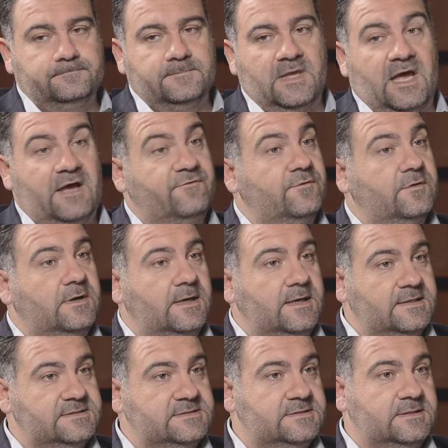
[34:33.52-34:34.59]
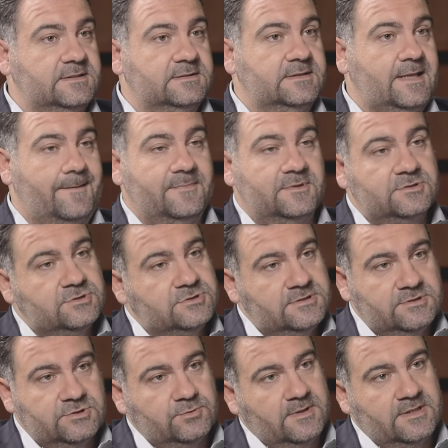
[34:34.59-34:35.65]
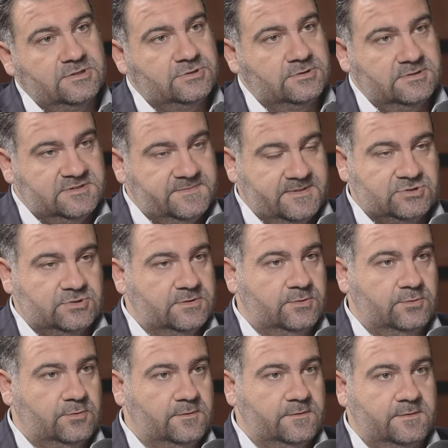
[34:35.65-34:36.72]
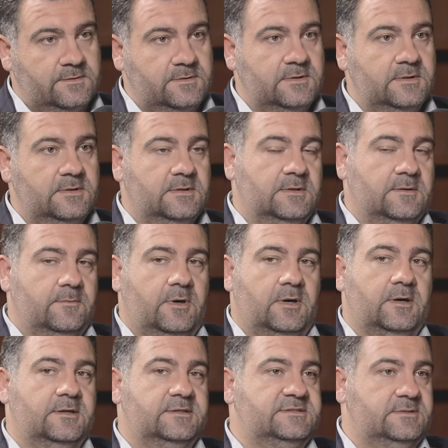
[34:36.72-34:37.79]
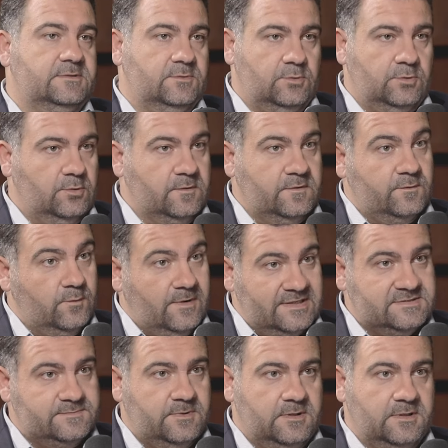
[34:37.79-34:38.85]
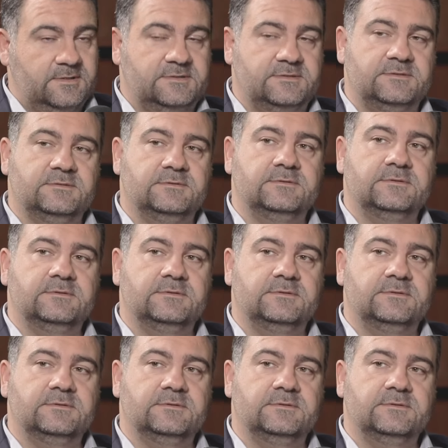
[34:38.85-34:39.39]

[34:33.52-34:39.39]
Africa is in a damaged situation, especially the northern parts and northwest parts,